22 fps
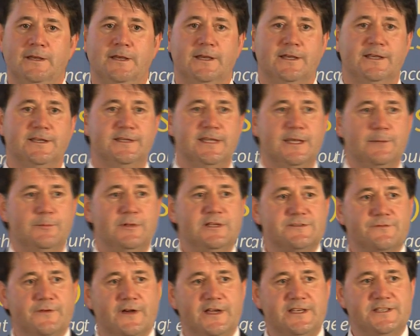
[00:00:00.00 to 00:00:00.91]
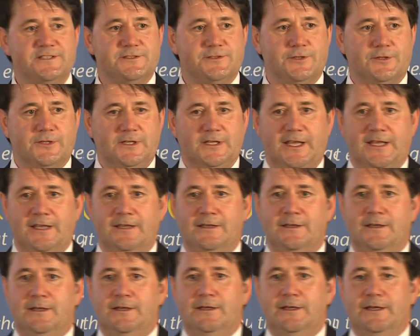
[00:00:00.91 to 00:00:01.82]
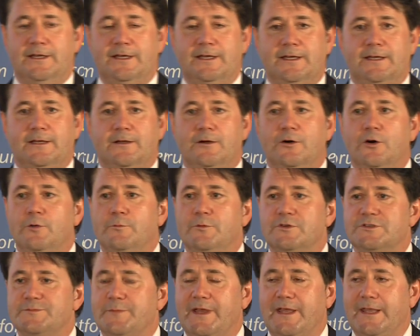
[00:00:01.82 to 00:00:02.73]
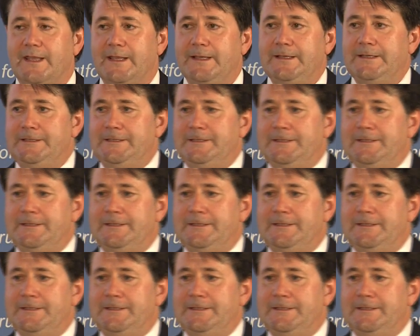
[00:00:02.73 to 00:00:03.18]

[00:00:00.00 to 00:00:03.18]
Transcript: It could take place very subtly, uh, almost by...